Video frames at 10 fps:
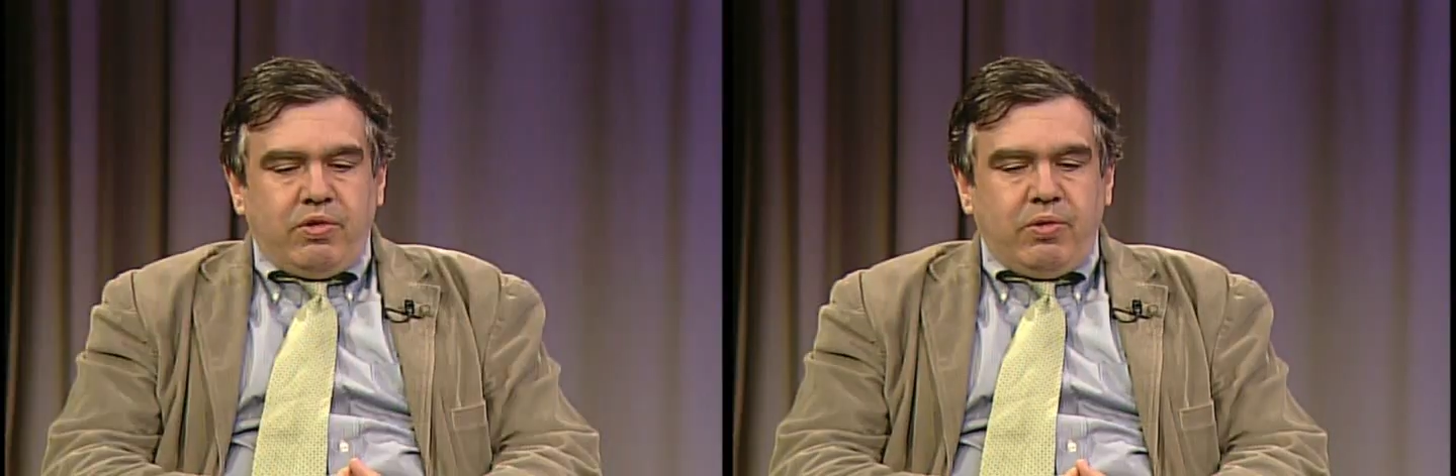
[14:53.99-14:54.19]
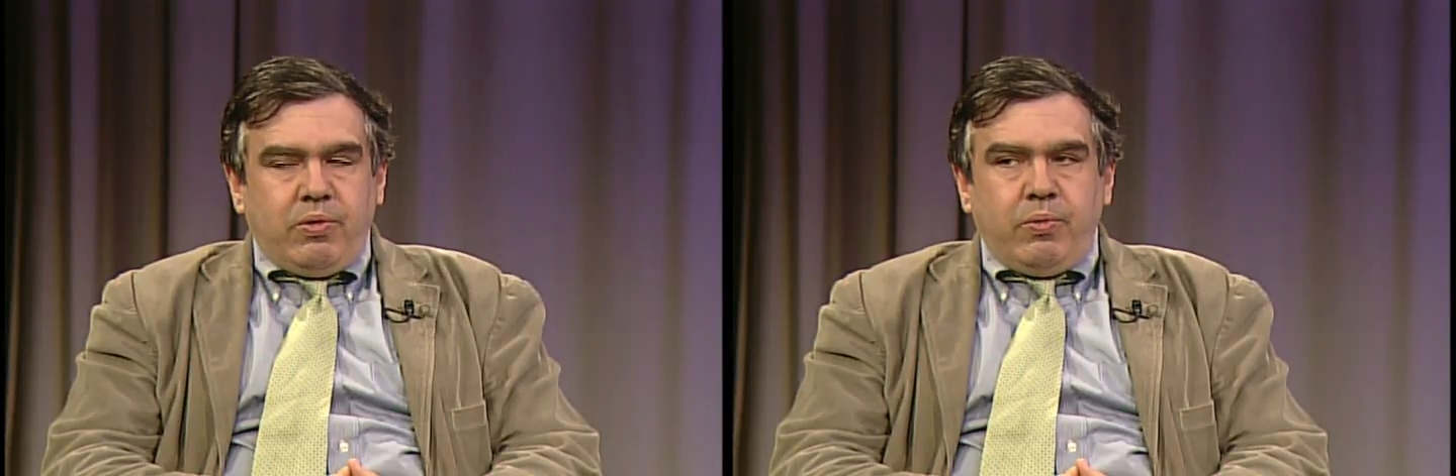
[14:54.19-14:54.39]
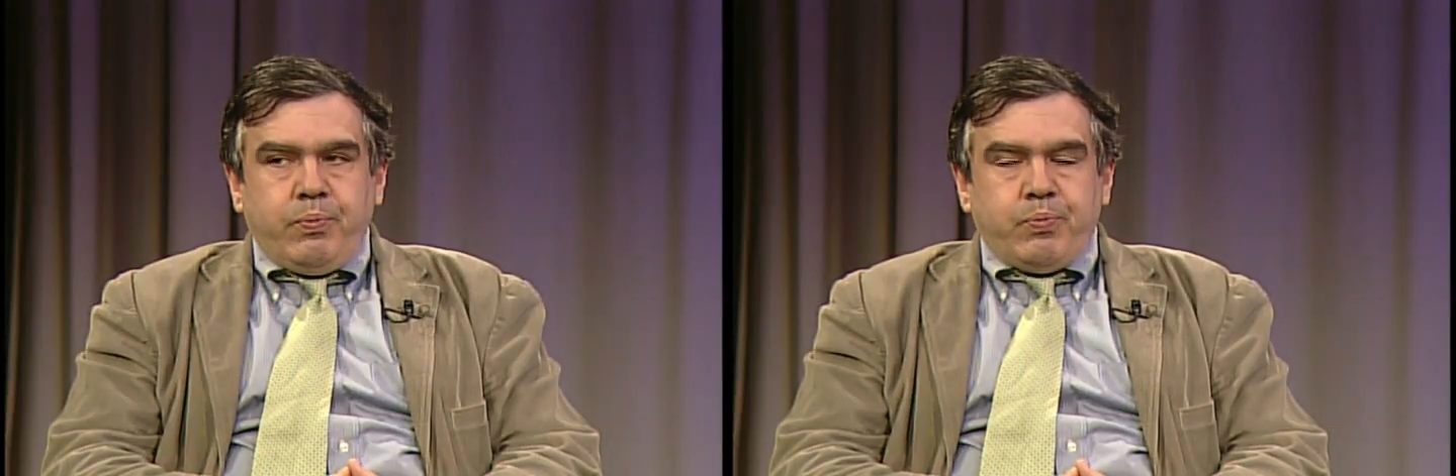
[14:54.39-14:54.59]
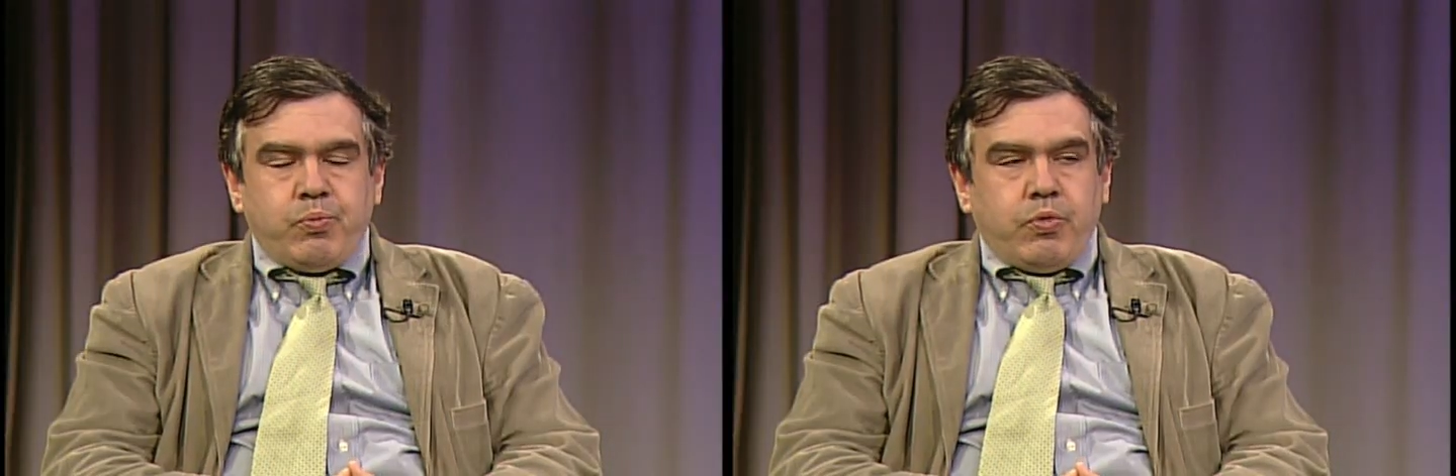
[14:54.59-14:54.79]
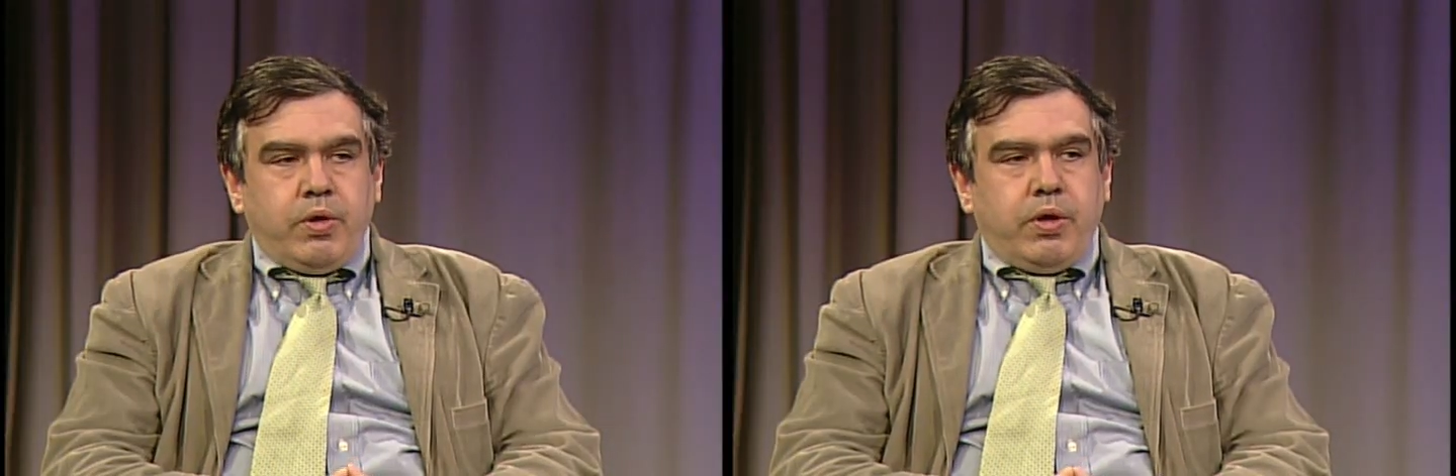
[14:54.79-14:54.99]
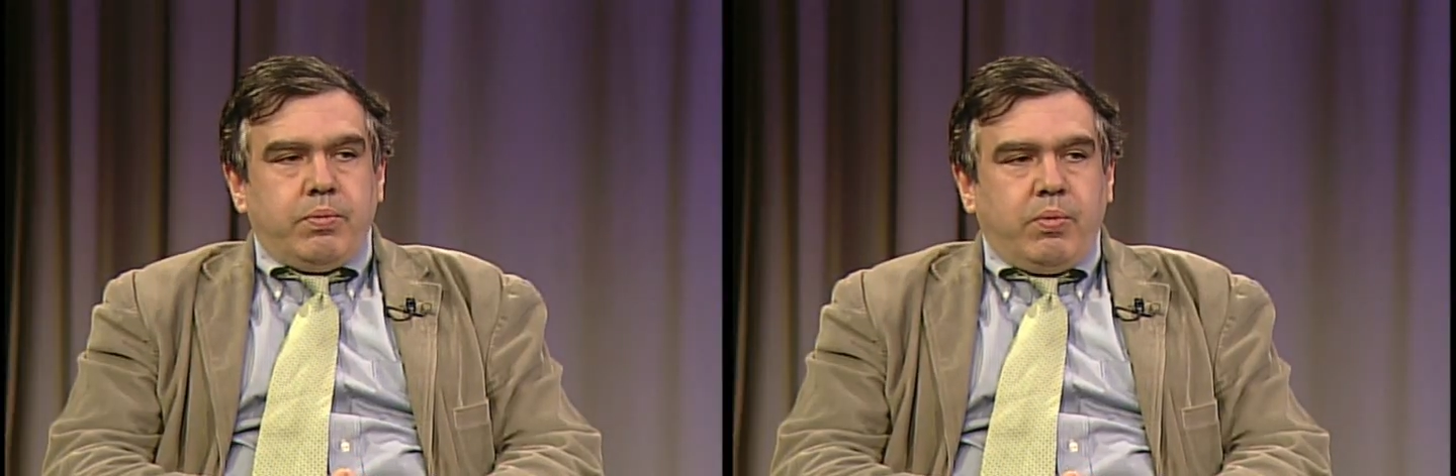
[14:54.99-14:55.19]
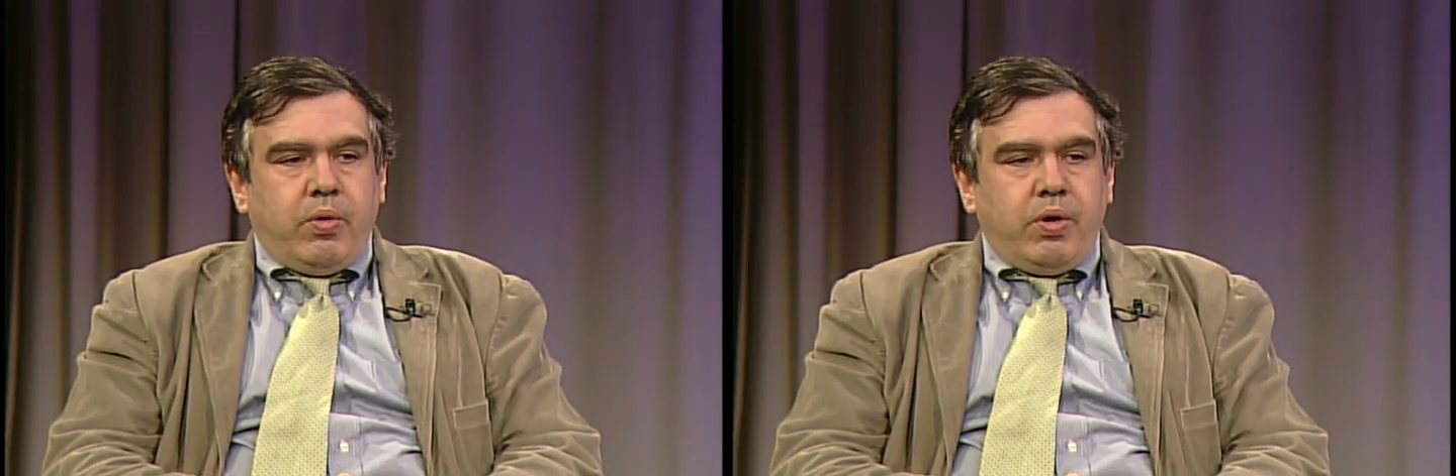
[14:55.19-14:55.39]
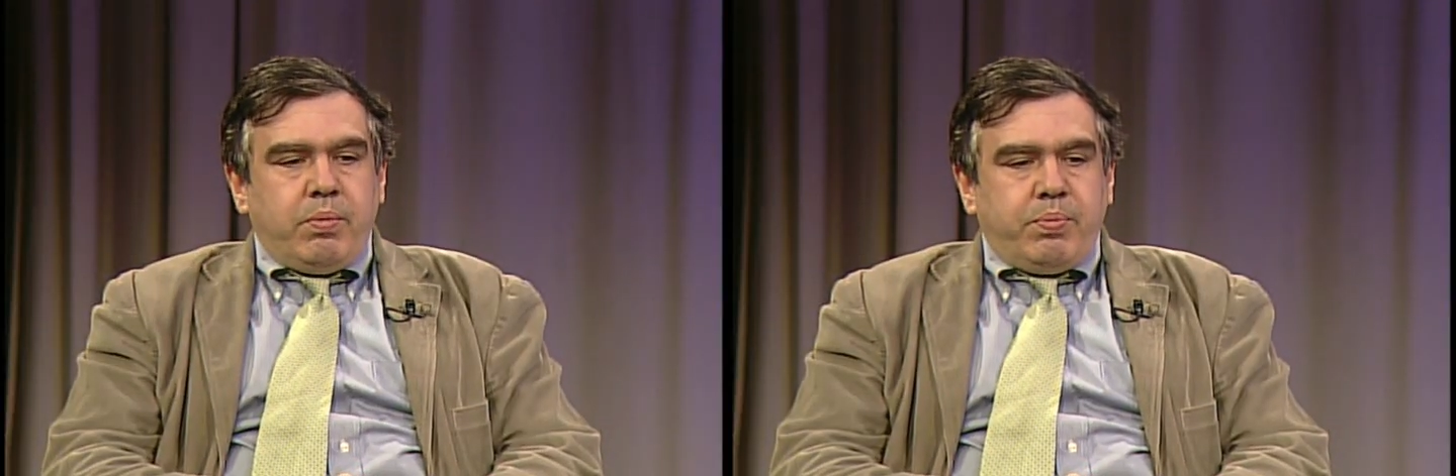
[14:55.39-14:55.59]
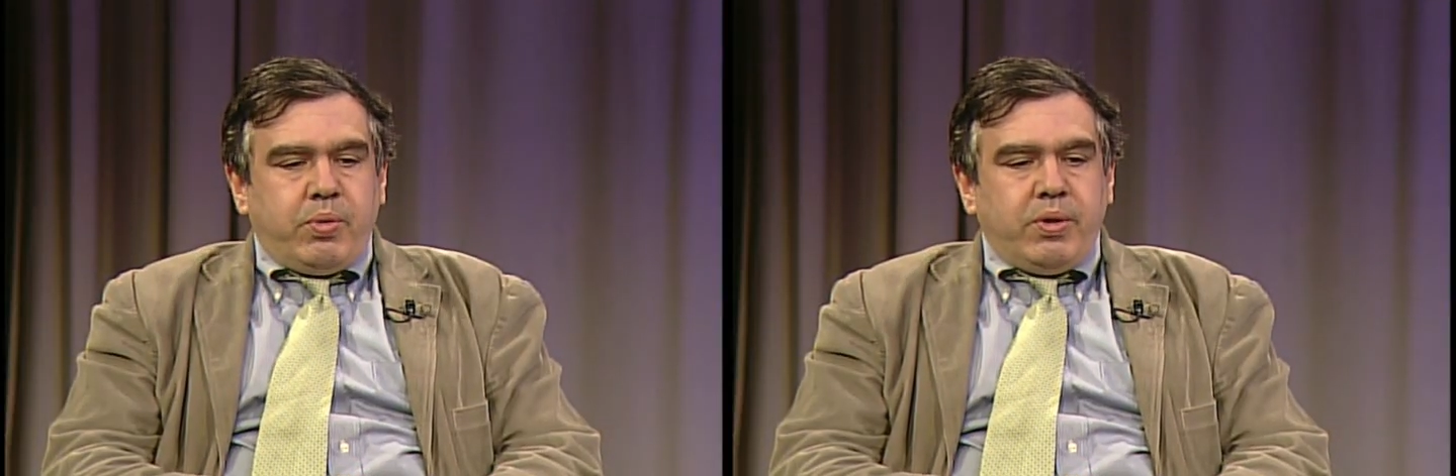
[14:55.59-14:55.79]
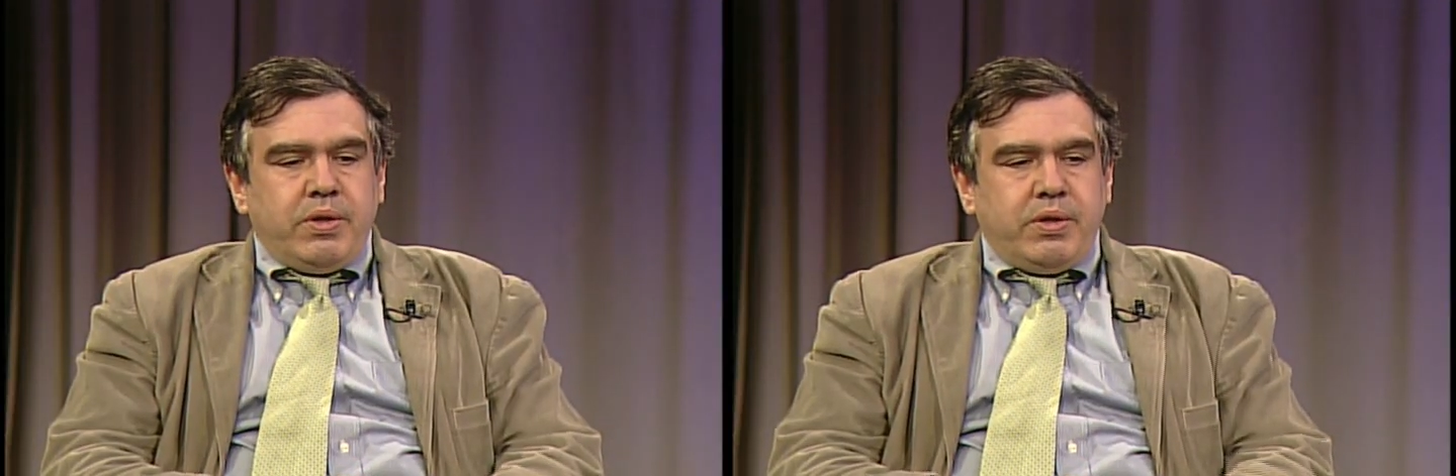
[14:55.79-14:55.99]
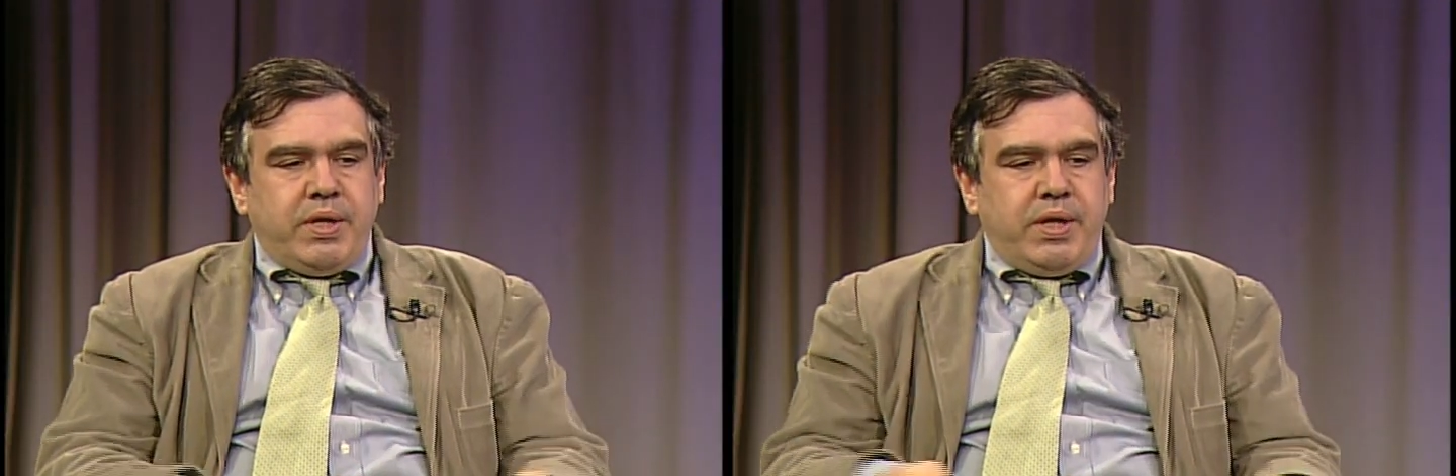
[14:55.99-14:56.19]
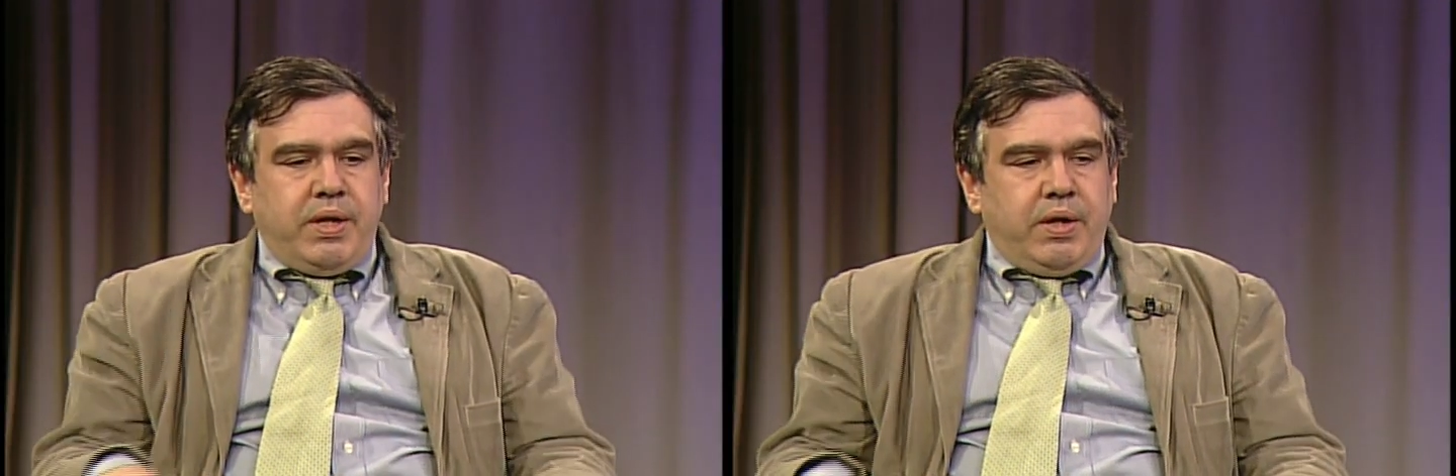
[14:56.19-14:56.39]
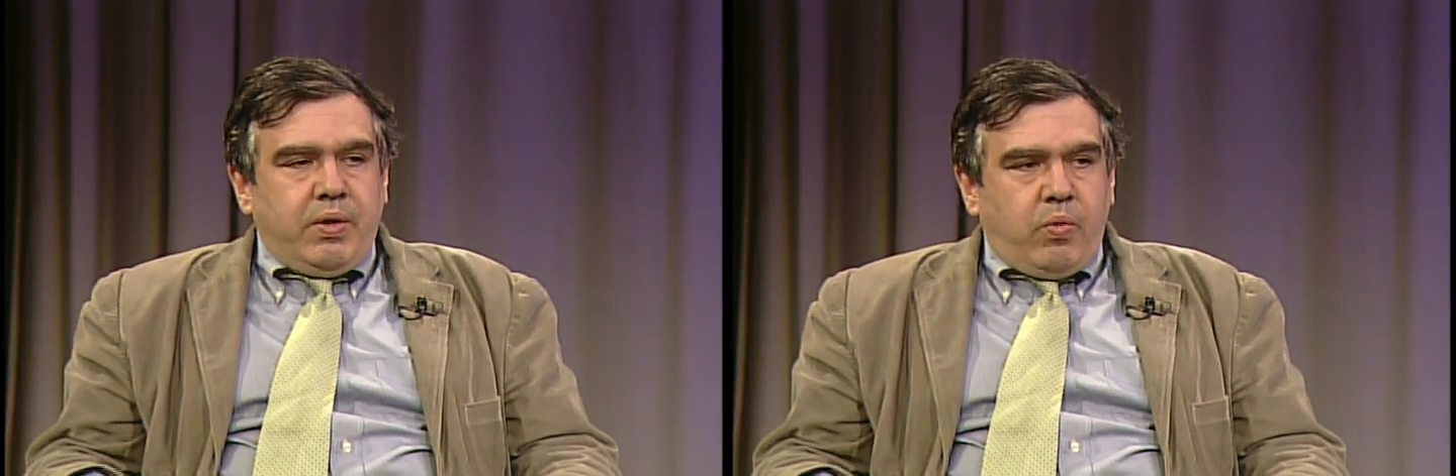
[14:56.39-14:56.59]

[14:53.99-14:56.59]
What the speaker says: two, more importantly,